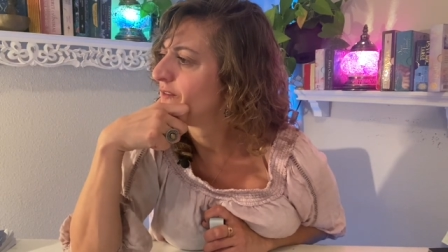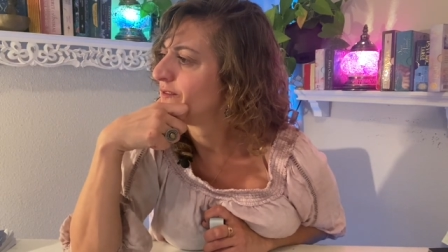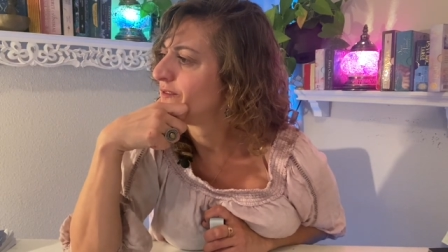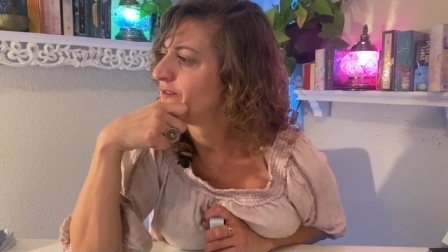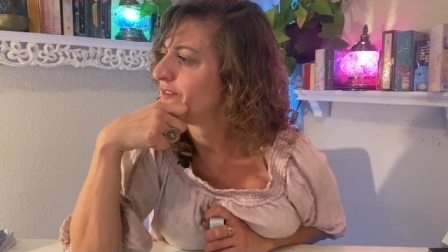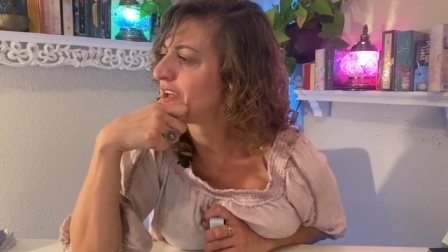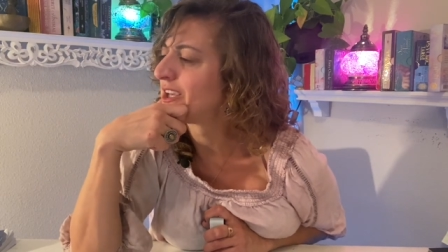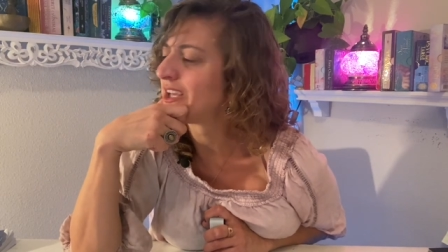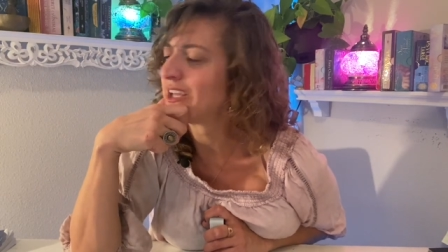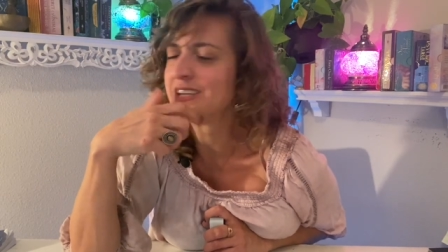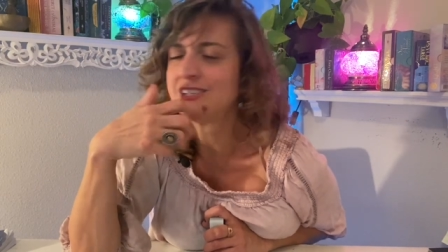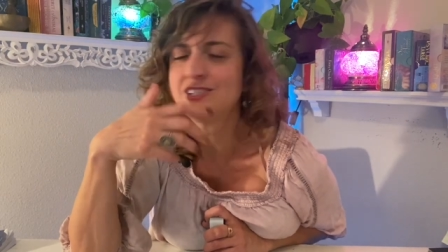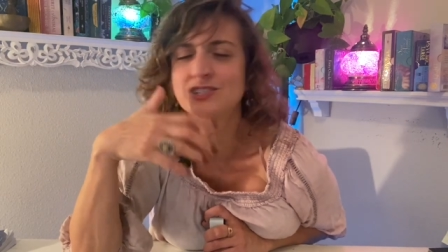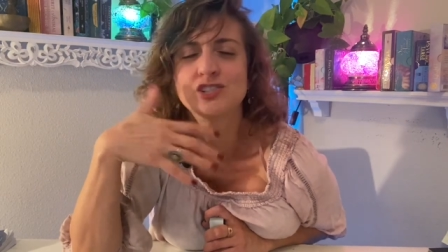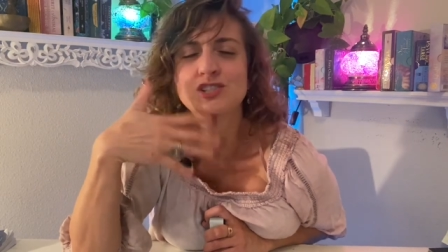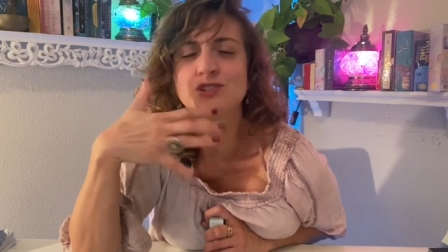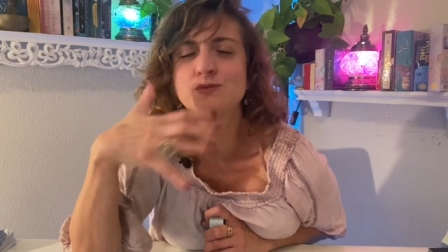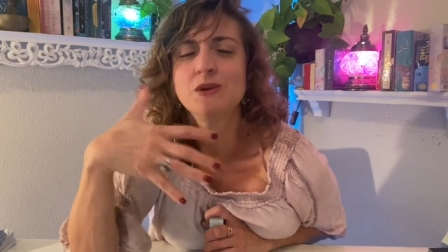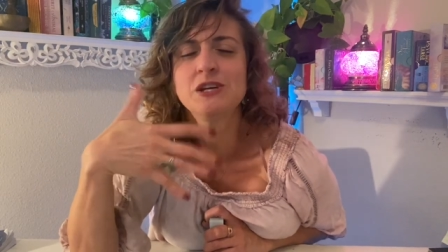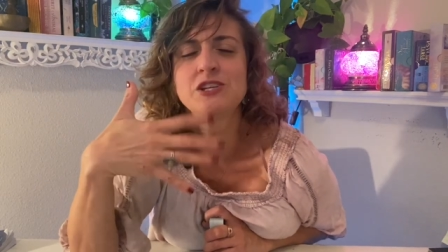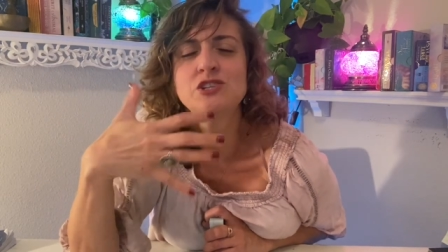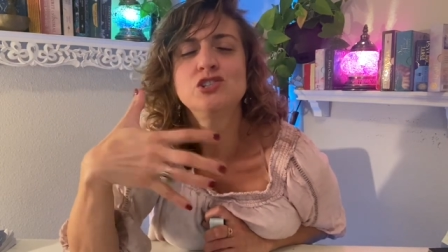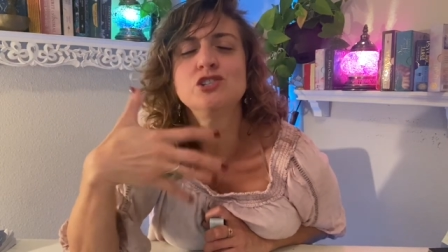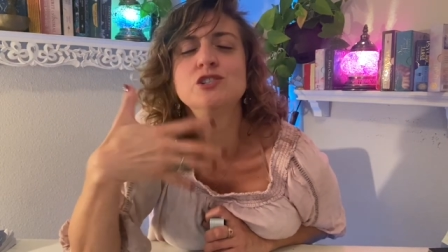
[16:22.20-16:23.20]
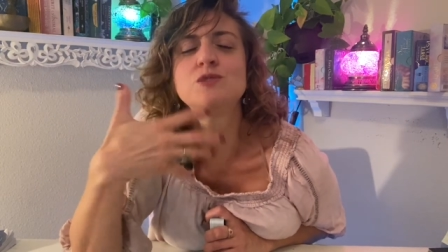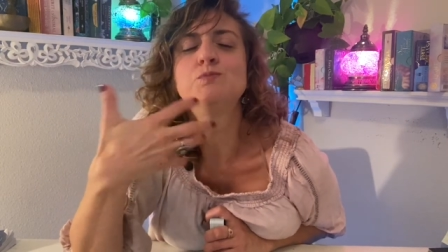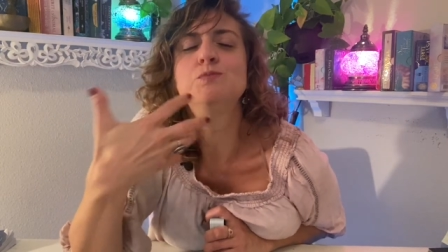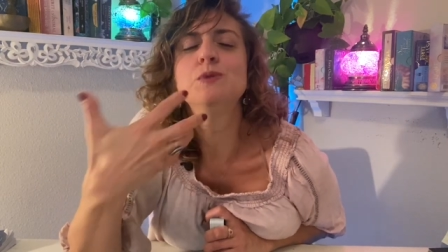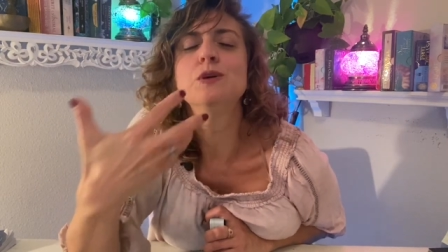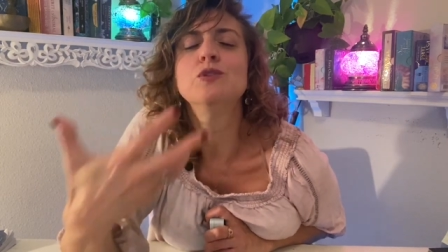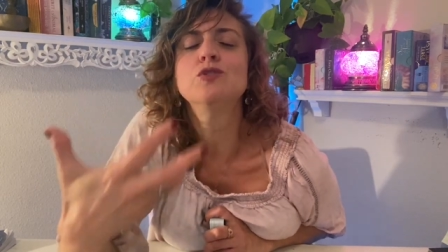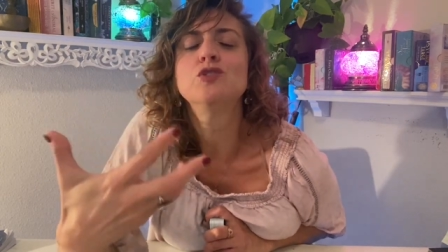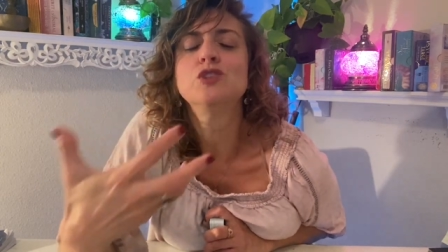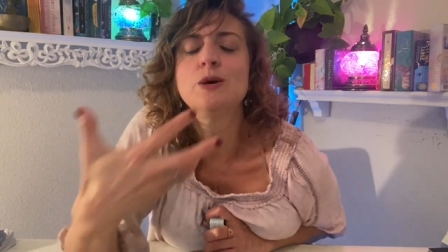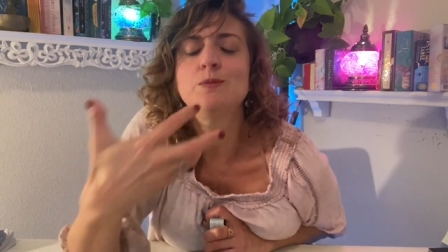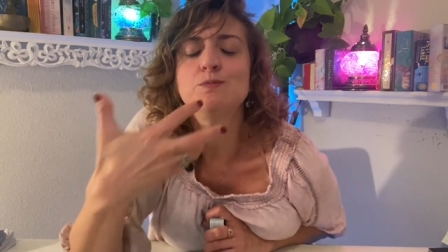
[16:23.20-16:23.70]
like it's just it's just
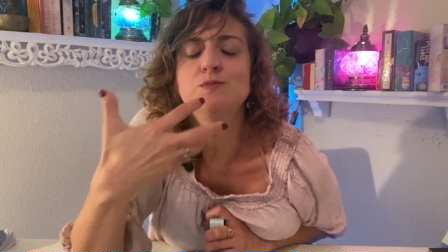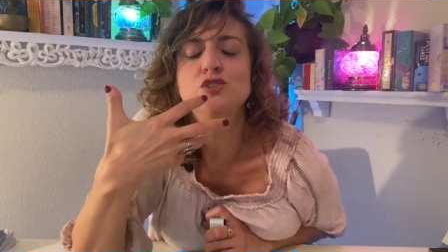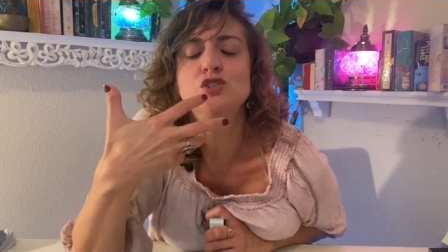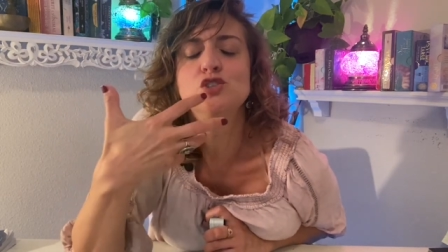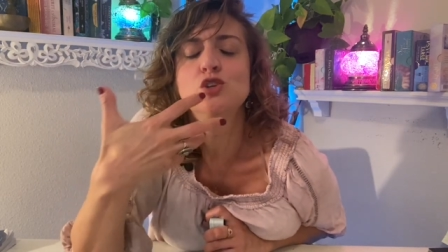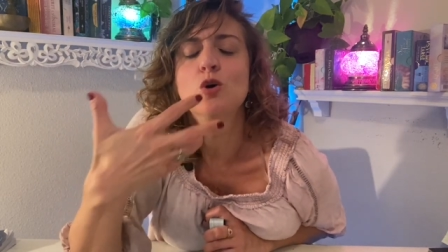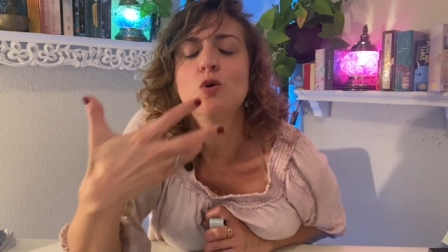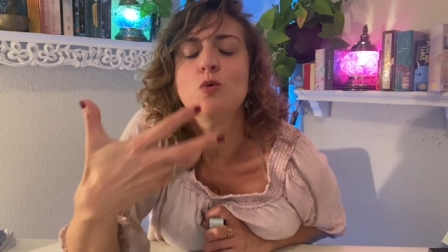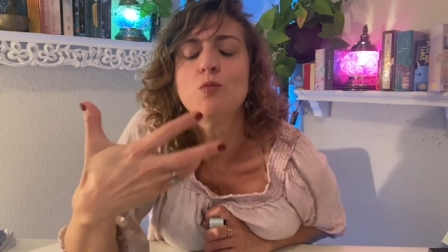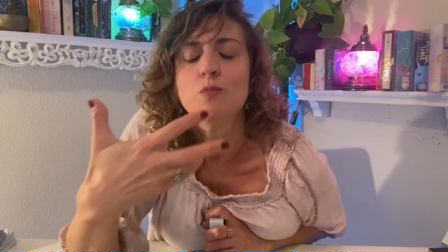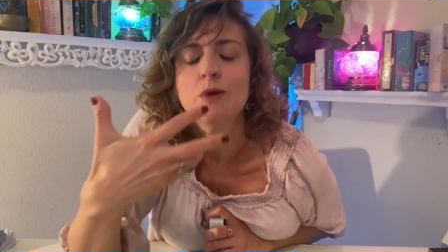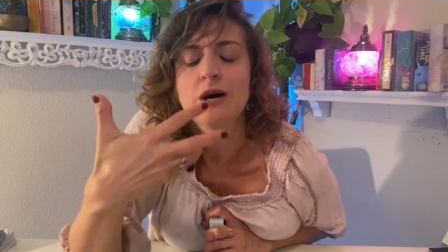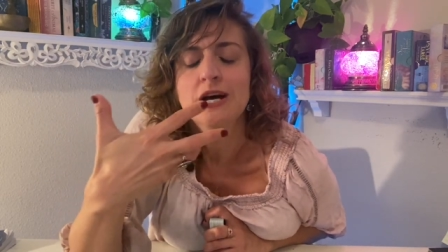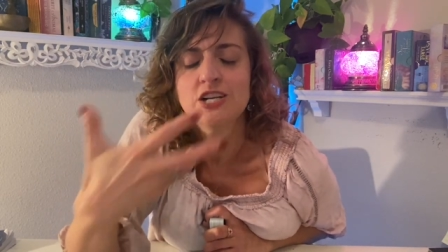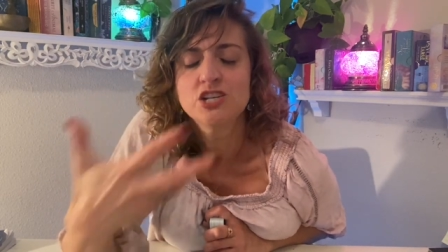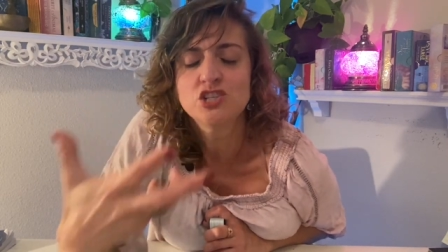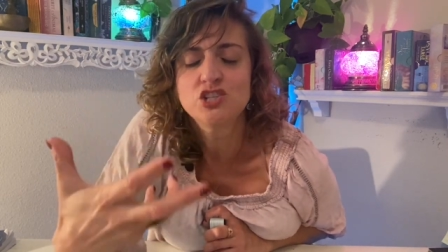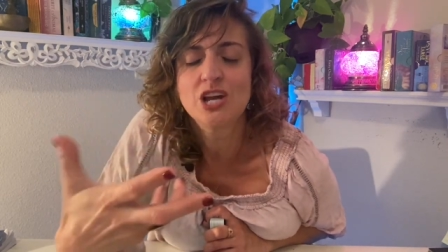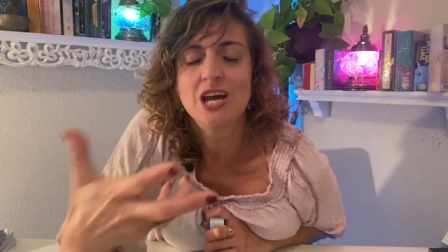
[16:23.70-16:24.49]
built up so much